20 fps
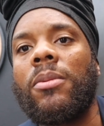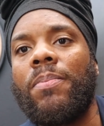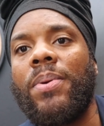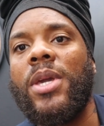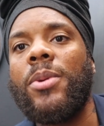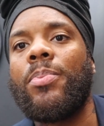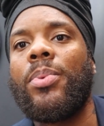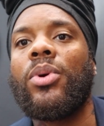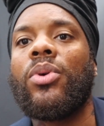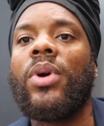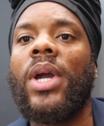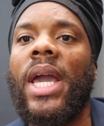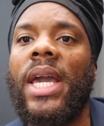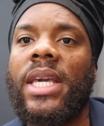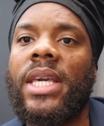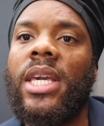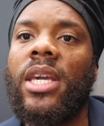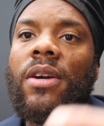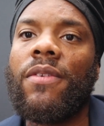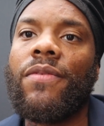people,
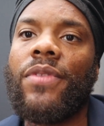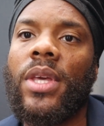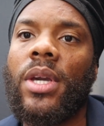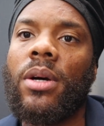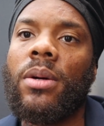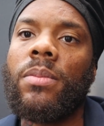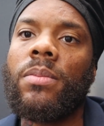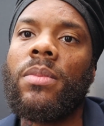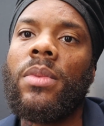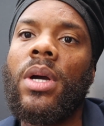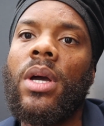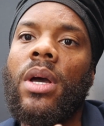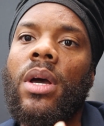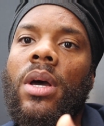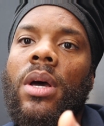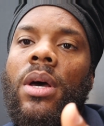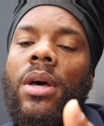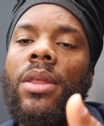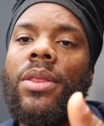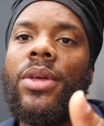and give them
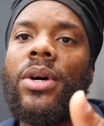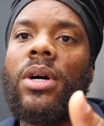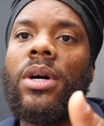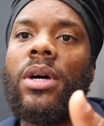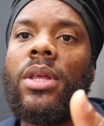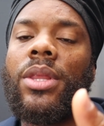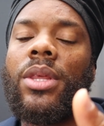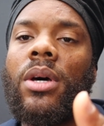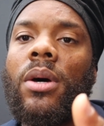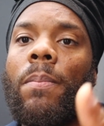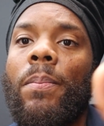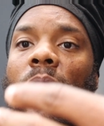the